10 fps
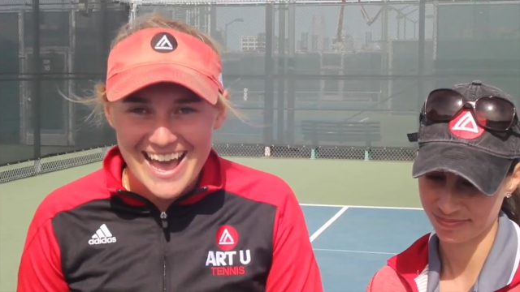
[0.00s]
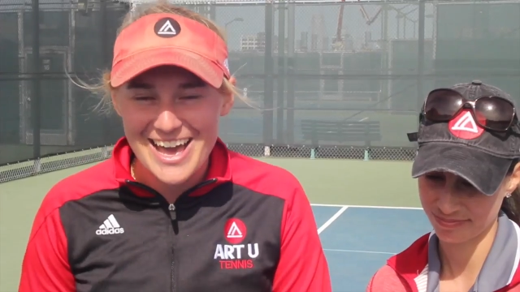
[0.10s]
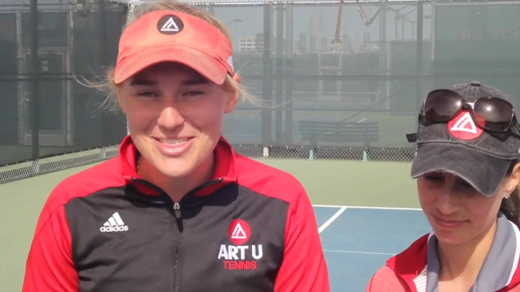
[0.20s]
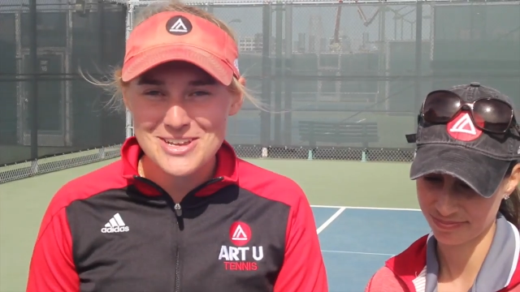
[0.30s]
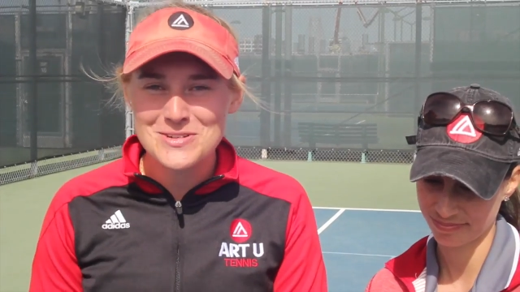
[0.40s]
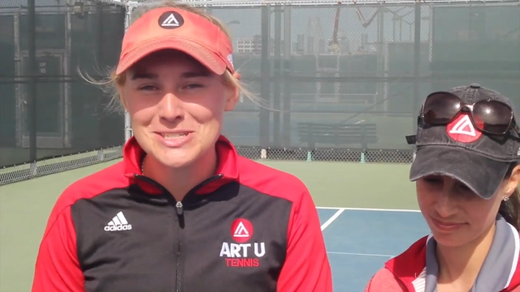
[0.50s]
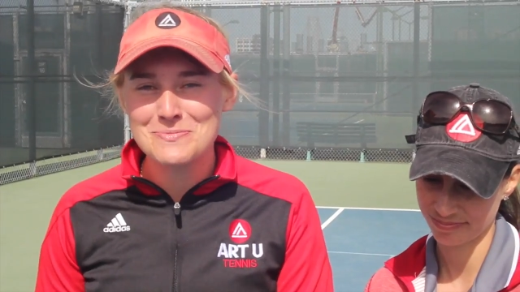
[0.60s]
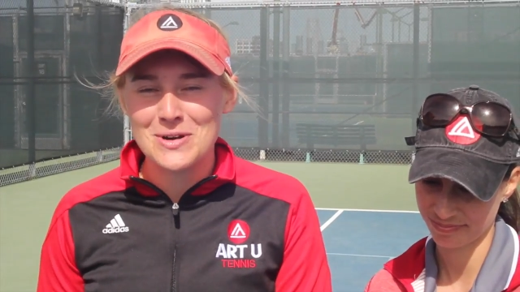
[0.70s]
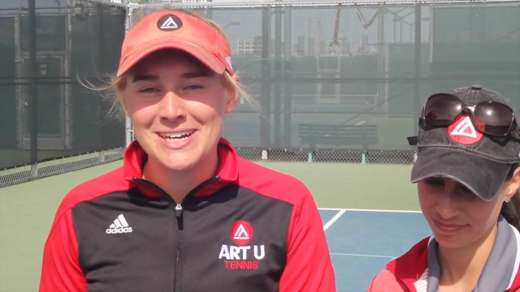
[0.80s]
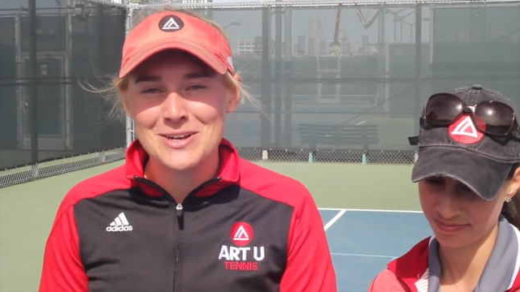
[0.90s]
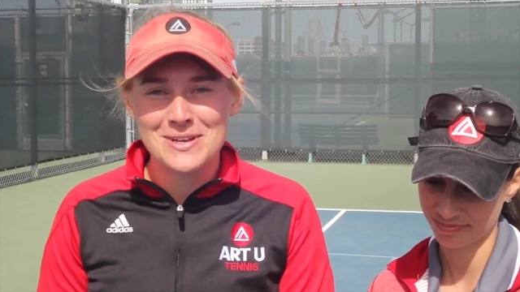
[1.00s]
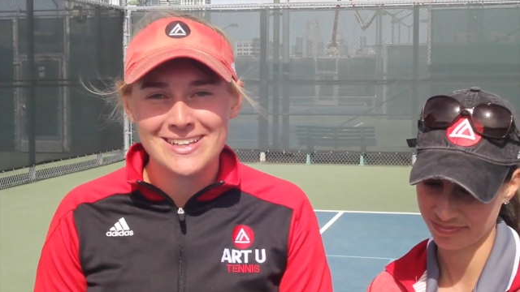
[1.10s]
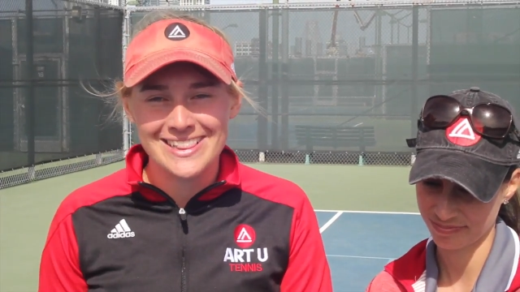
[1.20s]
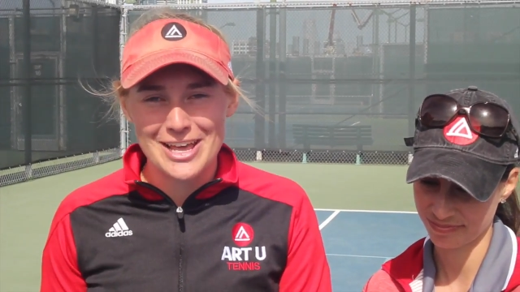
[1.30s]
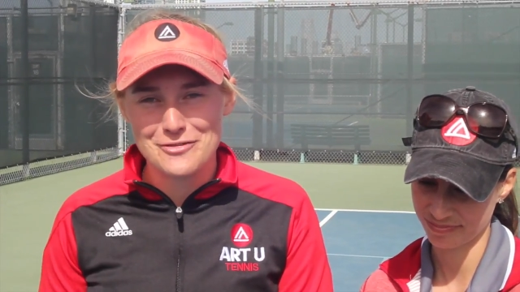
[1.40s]
Speaker 1: I think it was important I
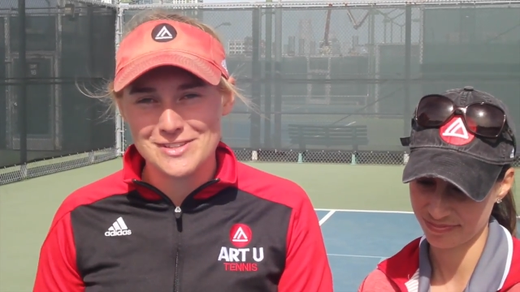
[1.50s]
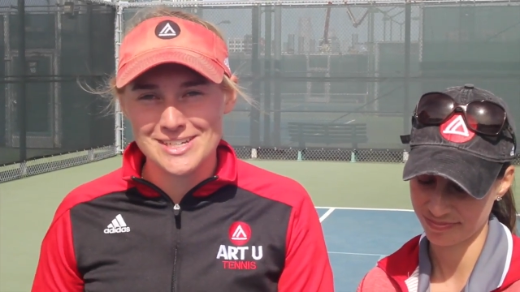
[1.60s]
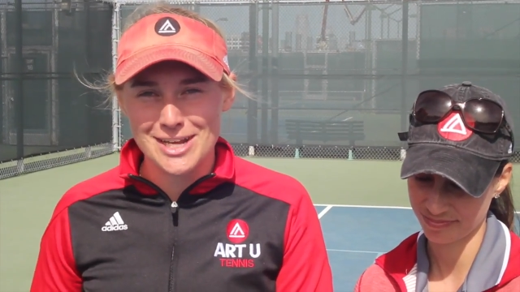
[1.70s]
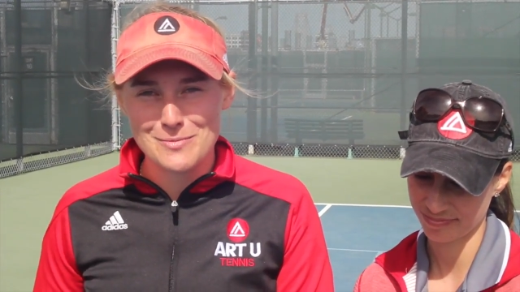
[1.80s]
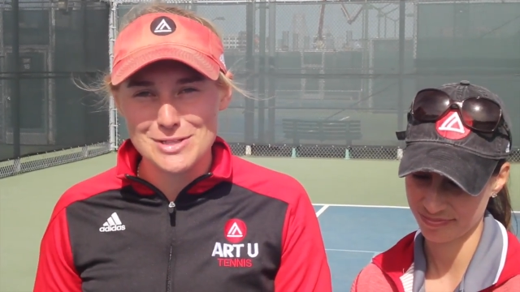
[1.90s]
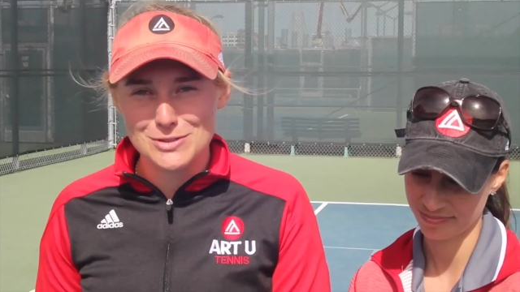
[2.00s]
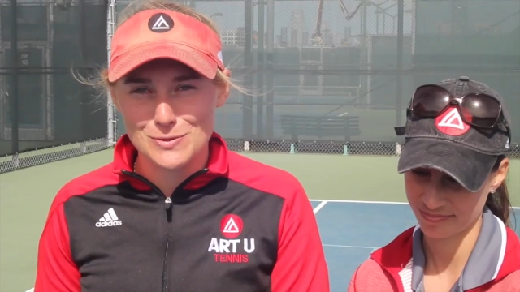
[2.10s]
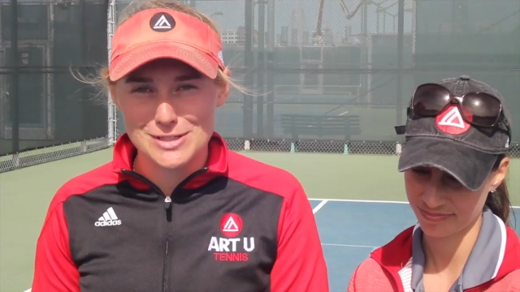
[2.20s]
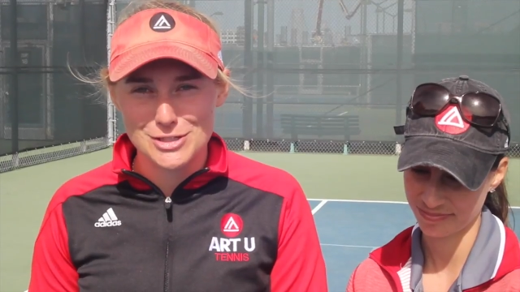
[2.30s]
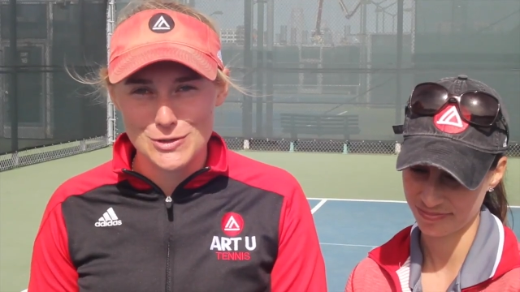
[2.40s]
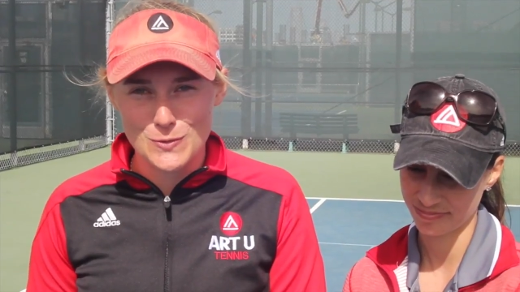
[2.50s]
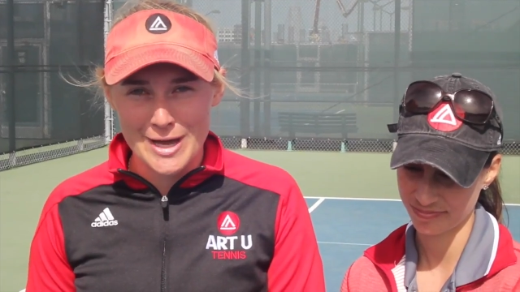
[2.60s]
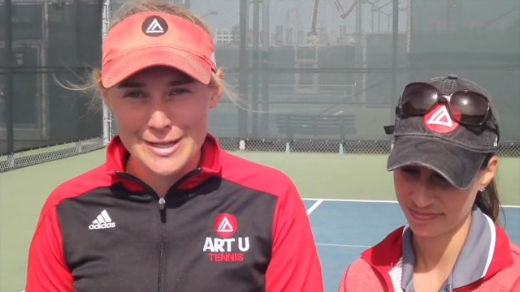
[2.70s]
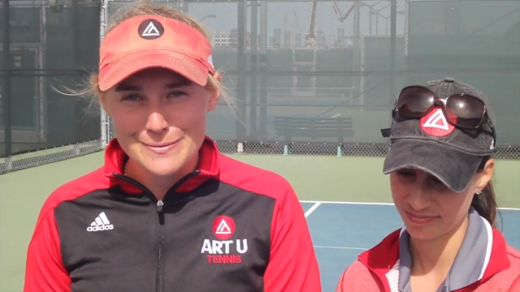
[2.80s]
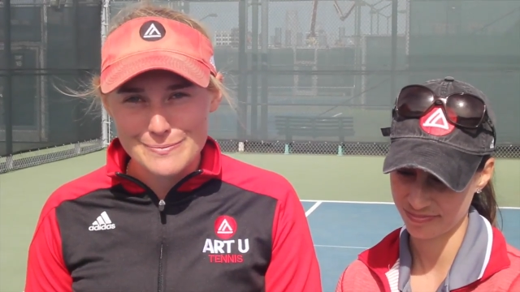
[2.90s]
left the doubles with
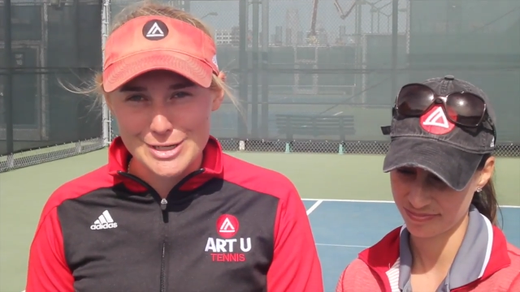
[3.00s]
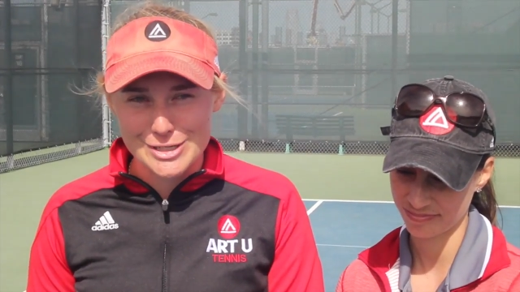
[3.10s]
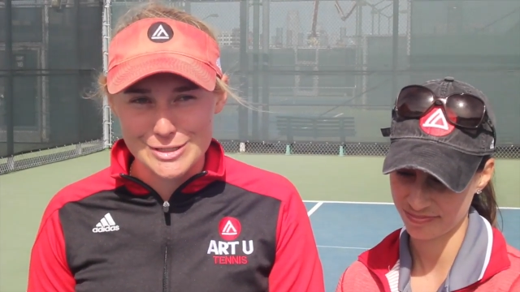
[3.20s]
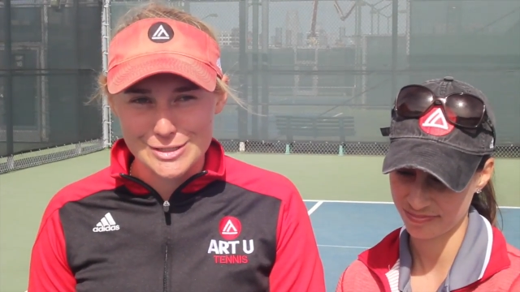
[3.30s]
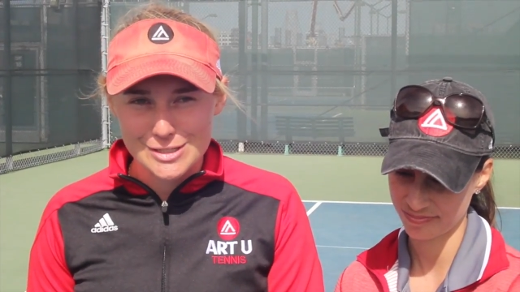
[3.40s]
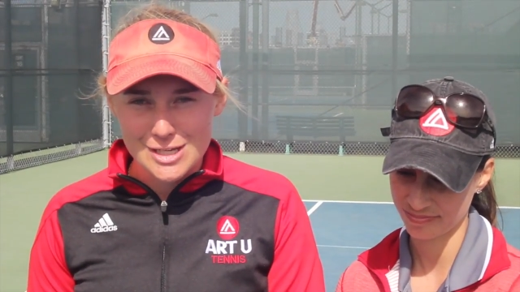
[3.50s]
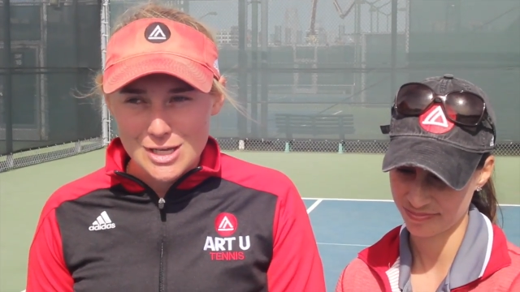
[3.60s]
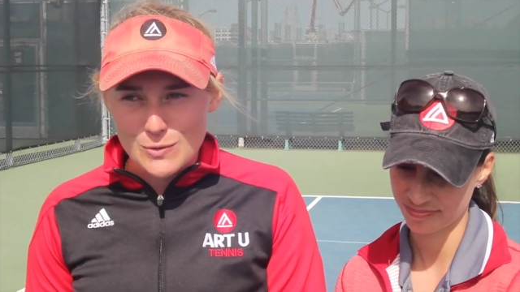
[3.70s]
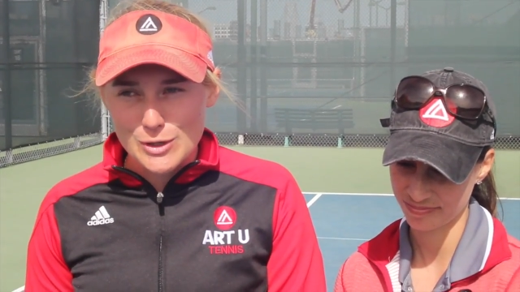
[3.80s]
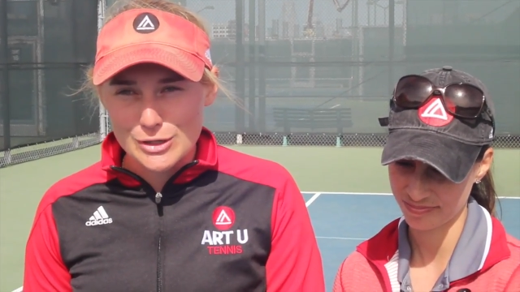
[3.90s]
2-1 because we